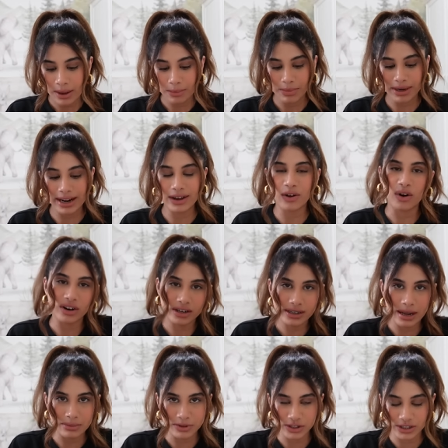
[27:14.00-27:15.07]
But I got it
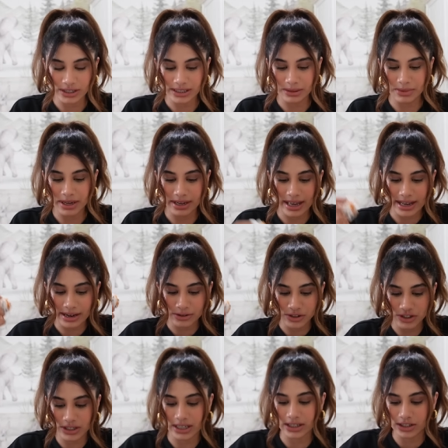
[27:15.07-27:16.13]
emergency me again. I was
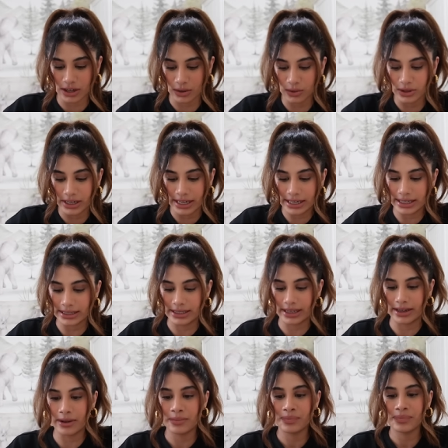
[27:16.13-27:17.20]
just like, chalo, le lete
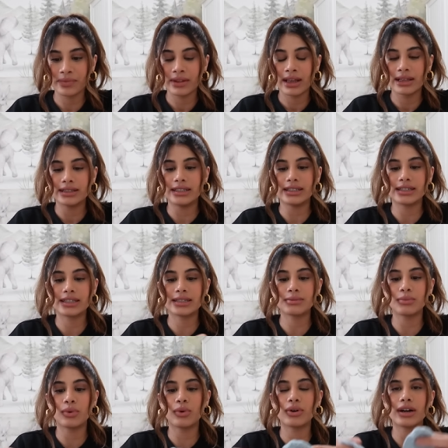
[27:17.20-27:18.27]
hain. This is
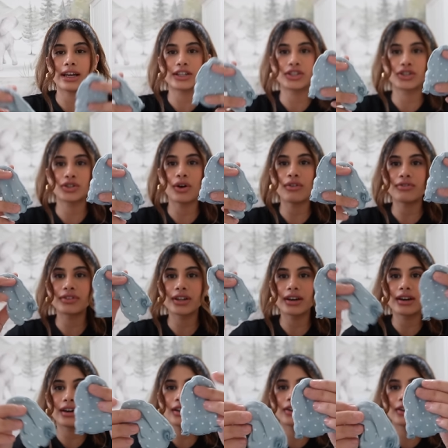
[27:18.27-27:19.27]
more like softer.